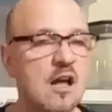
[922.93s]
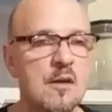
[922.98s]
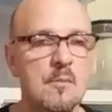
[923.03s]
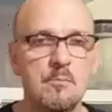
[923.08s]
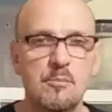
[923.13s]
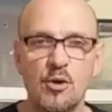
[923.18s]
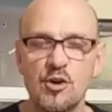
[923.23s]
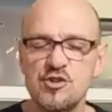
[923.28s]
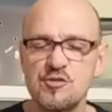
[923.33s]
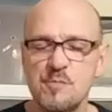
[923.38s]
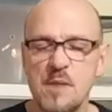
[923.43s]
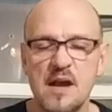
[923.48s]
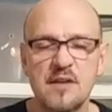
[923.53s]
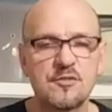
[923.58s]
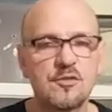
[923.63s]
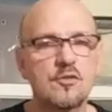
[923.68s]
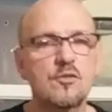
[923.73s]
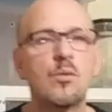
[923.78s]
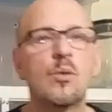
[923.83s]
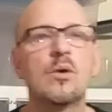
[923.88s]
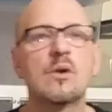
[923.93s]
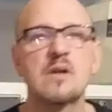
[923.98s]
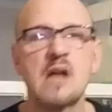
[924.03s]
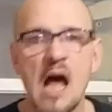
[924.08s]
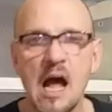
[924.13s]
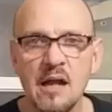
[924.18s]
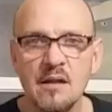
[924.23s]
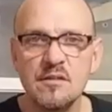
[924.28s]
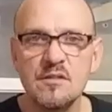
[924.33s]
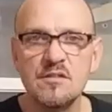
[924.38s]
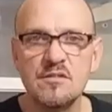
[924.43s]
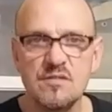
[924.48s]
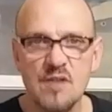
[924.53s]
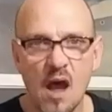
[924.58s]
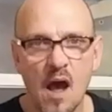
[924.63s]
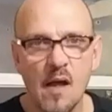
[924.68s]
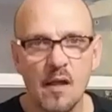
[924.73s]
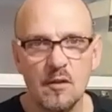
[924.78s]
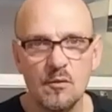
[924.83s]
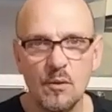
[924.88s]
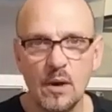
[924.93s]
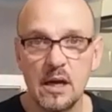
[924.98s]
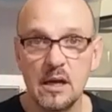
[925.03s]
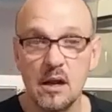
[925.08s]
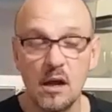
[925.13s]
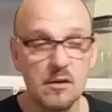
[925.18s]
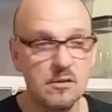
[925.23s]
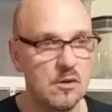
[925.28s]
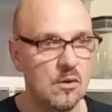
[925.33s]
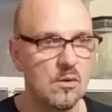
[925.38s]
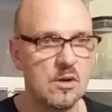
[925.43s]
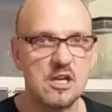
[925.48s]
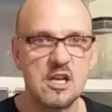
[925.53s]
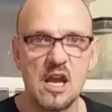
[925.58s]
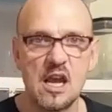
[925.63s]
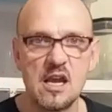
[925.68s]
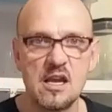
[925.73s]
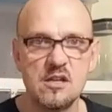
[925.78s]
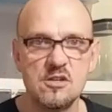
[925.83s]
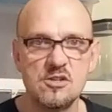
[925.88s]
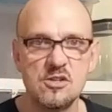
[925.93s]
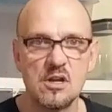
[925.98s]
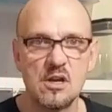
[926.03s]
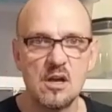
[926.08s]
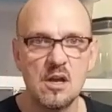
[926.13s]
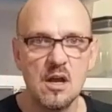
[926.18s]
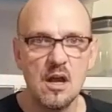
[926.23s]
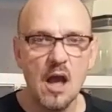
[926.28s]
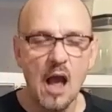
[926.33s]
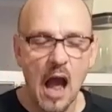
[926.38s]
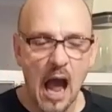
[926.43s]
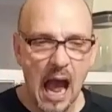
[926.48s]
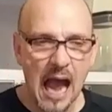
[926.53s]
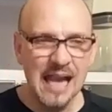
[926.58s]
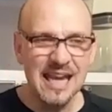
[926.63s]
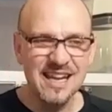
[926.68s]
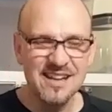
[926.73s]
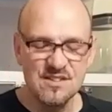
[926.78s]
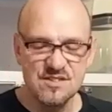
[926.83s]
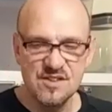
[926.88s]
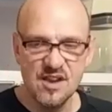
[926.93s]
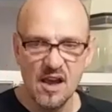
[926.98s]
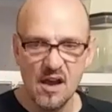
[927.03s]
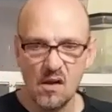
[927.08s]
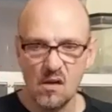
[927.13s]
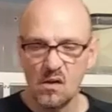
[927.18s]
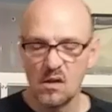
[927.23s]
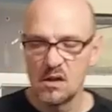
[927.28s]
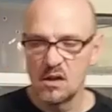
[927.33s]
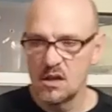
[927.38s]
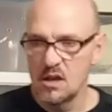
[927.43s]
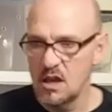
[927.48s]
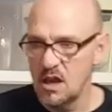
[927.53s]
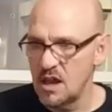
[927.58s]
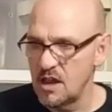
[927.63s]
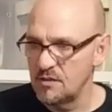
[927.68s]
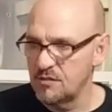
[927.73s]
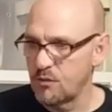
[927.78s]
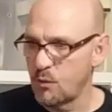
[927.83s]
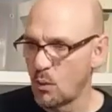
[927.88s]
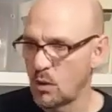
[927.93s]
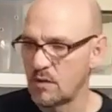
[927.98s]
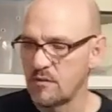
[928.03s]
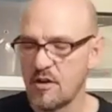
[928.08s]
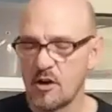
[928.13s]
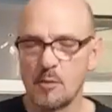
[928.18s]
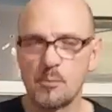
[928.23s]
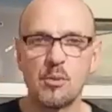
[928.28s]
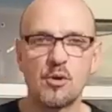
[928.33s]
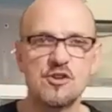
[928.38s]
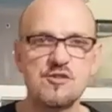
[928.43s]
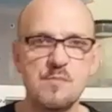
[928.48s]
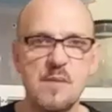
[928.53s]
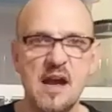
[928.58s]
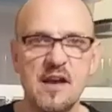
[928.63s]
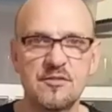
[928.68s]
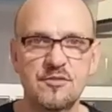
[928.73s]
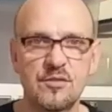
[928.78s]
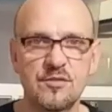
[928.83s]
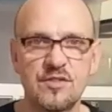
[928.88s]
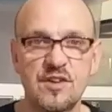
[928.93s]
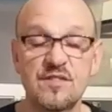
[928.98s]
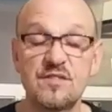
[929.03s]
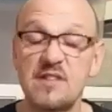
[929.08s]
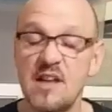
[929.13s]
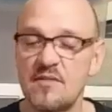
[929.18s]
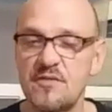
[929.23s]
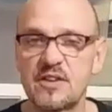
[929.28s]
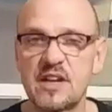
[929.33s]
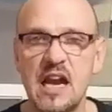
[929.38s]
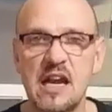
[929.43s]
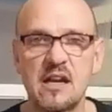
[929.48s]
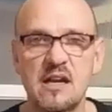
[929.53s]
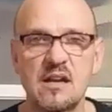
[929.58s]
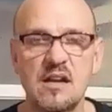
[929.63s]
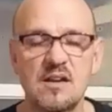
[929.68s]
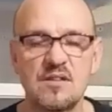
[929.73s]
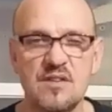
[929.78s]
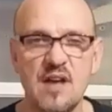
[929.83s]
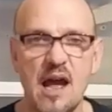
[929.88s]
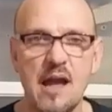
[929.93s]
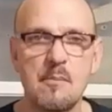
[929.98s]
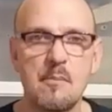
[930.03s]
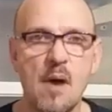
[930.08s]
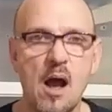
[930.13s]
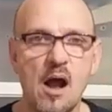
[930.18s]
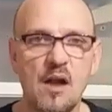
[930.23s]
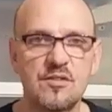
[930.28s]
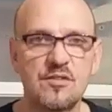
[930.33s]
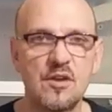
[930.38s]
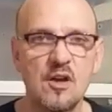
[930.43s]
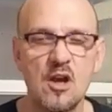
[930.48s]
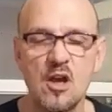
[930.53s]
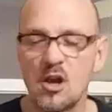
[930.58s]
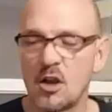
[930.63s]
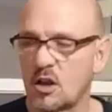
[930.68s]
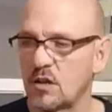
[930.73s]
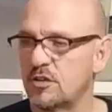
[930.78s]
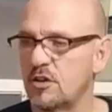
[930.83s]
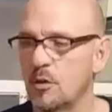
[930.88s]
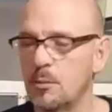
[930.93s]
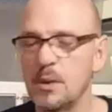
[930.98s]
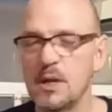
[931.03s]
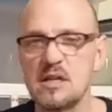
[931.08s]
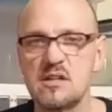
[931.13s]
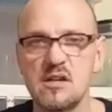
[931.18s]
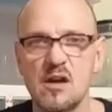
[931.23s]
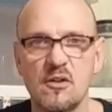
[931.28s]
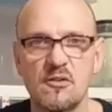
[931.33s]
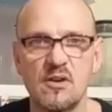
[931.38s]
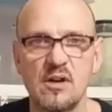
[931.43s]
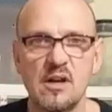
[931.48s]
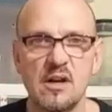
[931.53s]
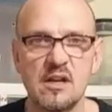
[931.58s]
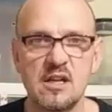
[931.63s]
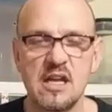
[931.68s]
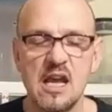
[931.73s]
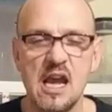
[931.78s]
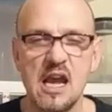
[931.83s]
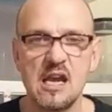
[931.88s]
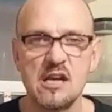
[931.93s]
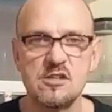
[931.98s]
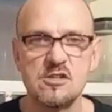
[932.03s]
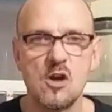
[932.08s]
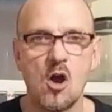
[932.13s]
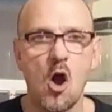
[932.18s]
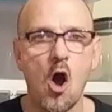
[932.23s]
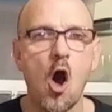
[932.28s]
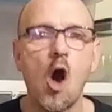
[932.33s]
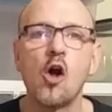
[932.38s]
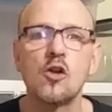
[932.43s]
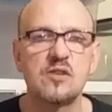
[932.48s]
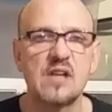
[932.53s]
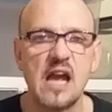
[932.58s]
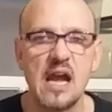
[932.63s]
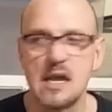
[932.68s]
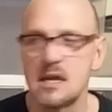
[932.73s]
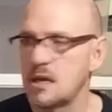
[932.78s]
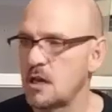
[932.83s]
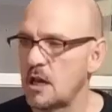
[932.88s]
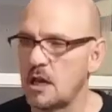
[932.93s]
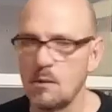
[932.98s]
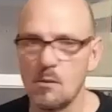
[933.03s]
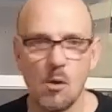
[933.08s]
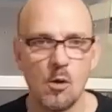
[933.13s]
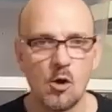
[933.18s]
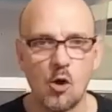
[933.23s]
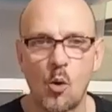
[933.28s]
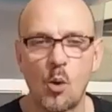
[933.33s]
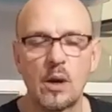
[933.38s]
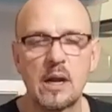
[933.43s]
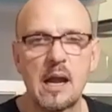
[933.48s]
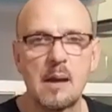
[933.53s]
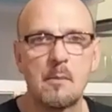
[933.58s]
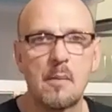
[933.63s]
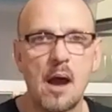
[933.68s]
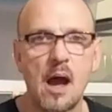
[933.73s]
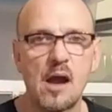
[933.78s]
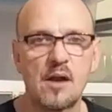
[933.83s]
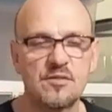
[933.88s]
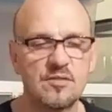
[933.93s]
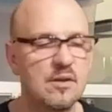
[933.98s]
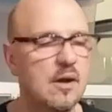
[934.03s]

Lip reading: Bushmasters will not tolerate a dirty cage. I can tell if one of our Bushmasters has defecated in his hide box, because he'll be at the other end of the cage all day. He won't go in that box.